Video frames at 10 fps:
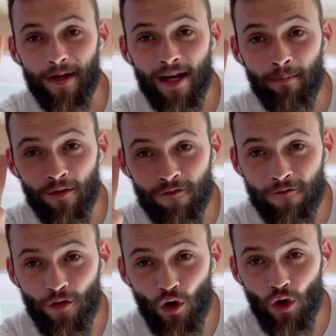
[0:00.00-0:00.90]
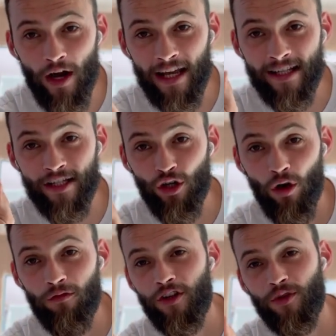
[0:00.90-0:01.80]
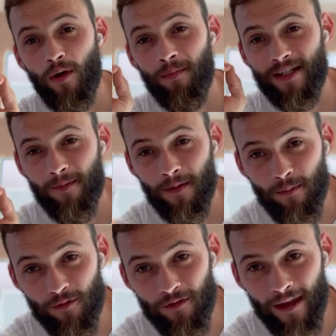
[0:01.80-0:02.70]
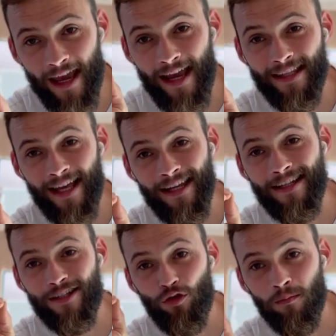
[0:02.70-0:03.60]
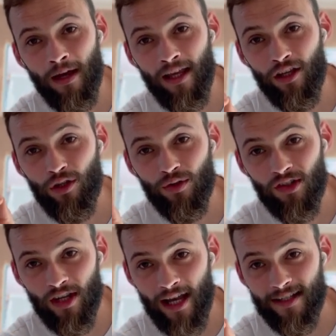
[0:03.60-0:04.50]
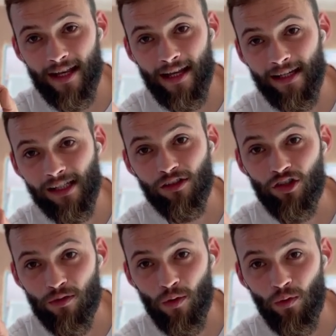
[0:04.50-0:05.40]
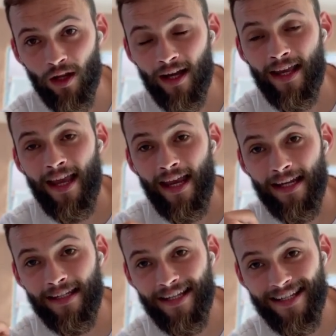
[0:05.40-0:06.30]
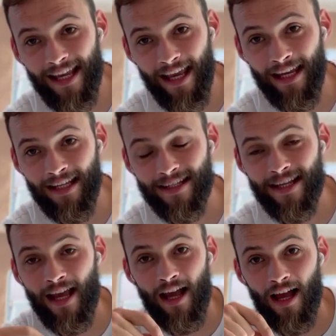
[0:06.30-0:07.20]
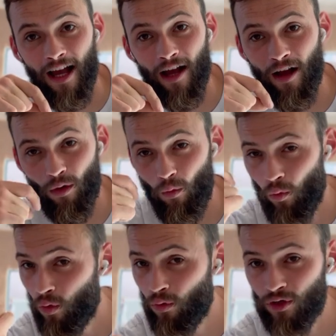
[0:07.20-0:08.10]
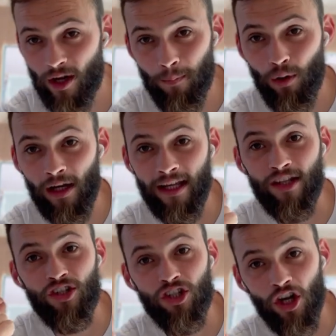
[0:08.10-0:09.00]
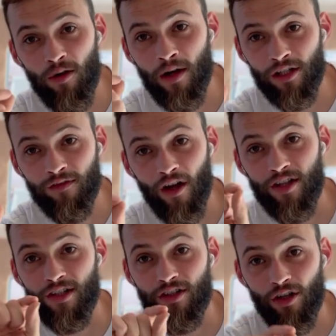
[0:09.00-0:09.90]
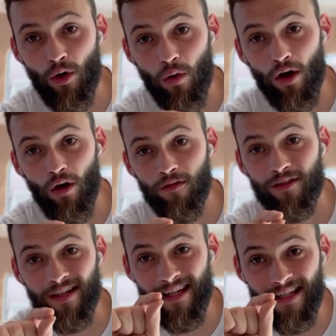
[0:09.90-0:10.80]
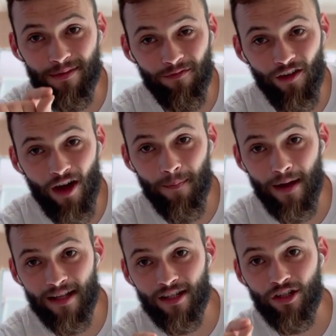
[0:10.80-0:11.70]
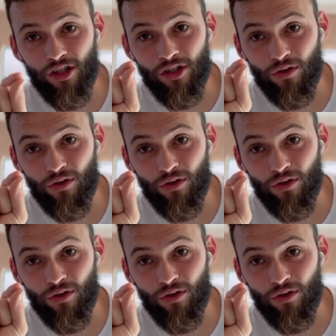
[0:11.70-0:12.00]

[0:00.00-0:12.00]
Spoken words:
number four, and it's an obvious one but some people forget, and that is to make your sets a little smaller. In this heat, walls are pulling in so much faster, so quite often it's far better to do